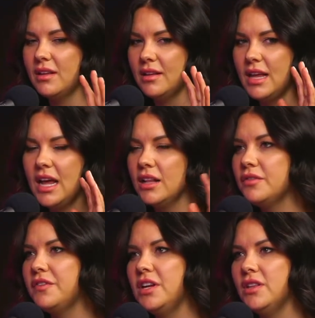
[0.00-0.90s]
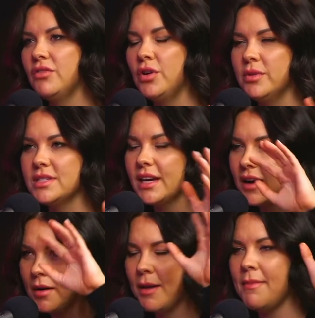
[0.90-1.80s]
elephant in the room, or it's like
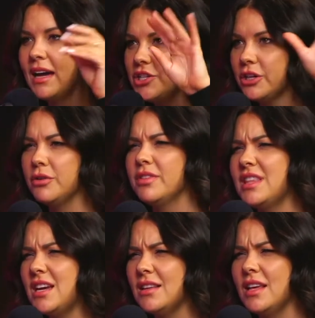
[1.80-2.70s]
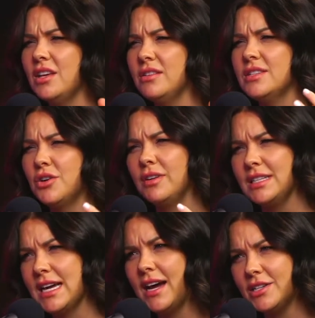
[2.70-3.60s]
a magical thing that it's not really
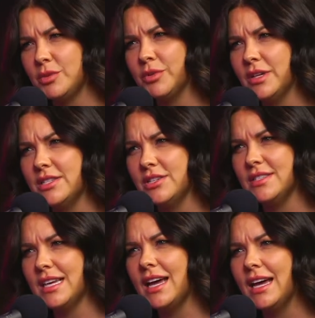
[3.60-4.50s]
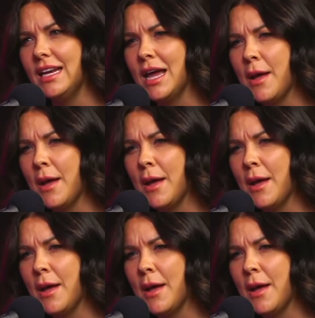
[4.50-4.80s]
tangible, as you said,